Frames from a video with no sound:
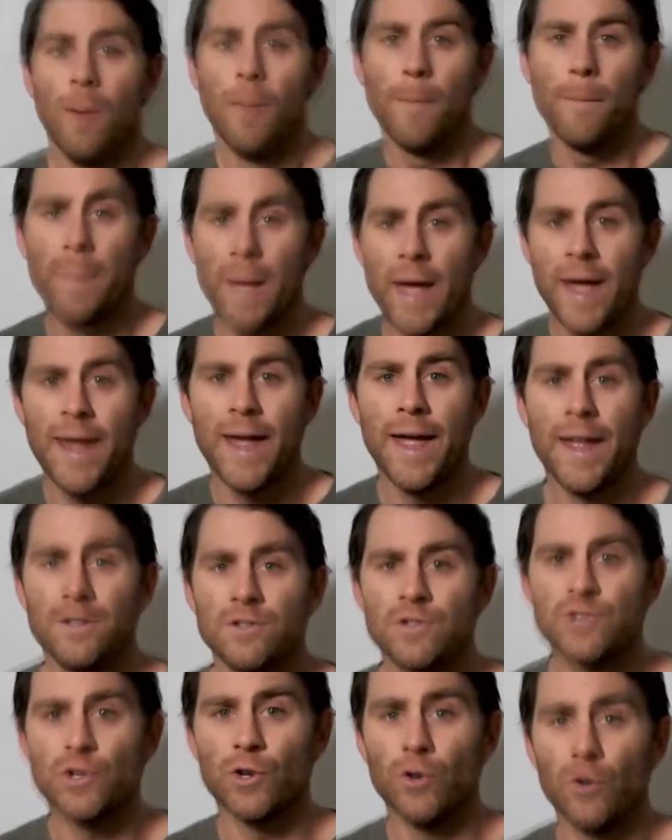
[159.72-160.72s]

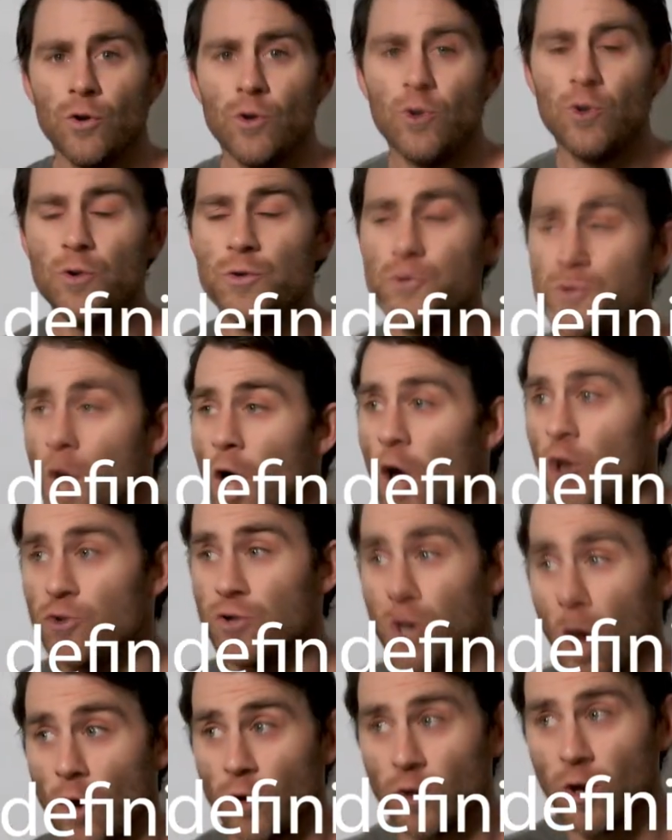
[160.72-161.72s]
Pencils.
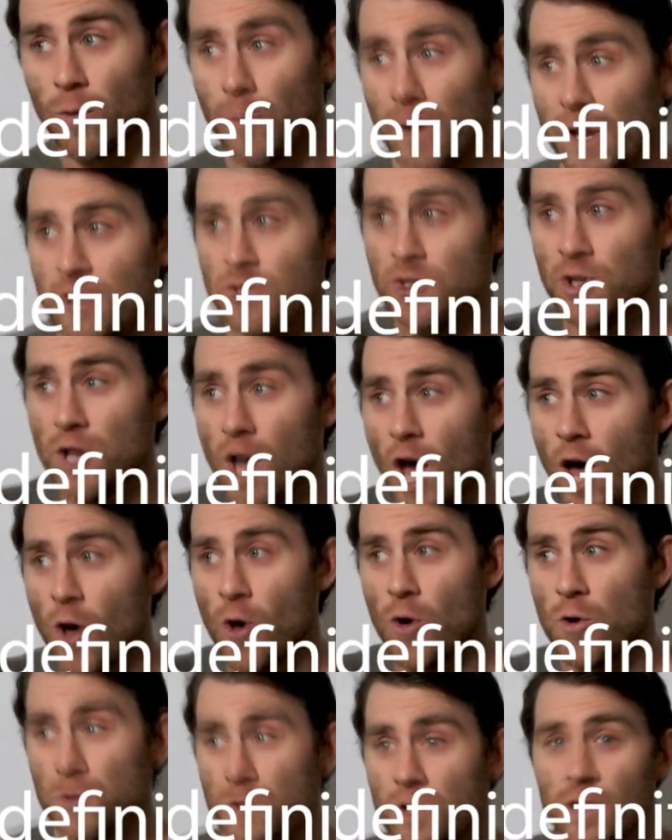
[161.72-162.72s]
Don't go in your
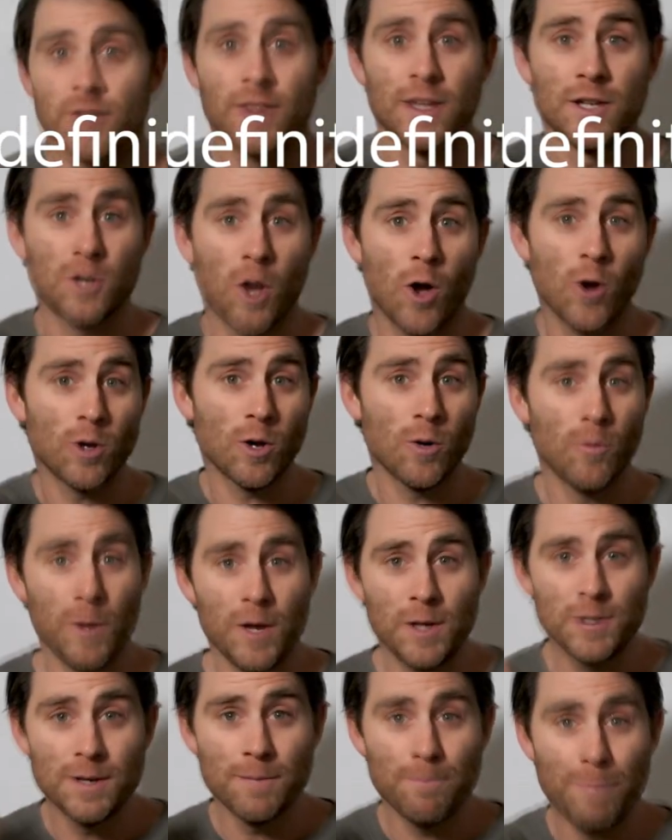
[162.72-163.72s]
nose, they don't go
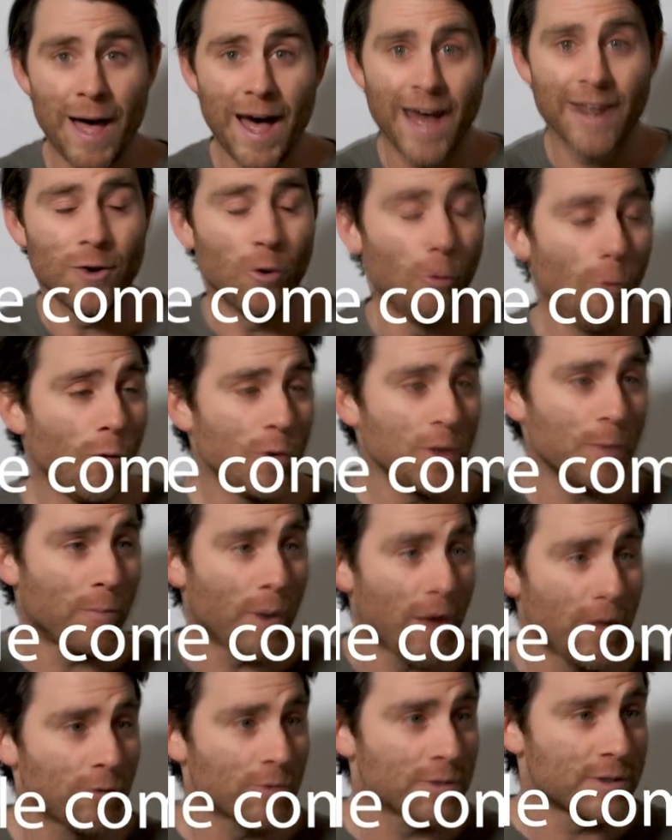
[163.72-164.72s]
in your butt or your
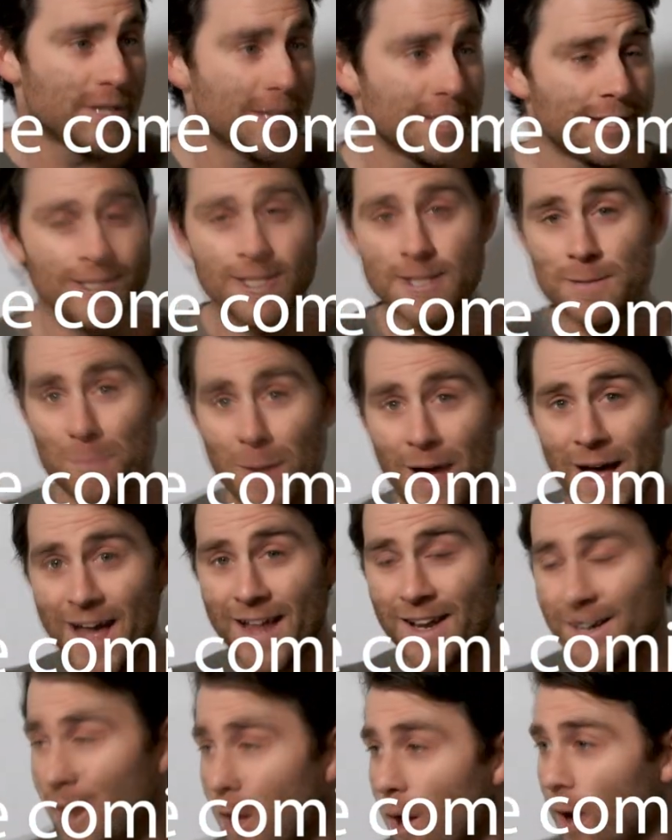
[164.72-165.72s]
brother or sister's
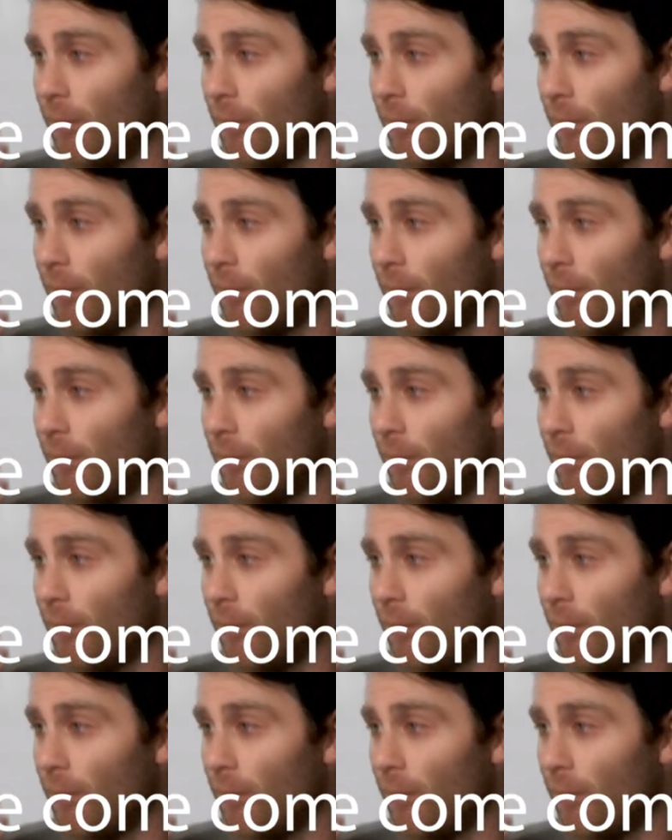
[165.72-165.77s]
butt.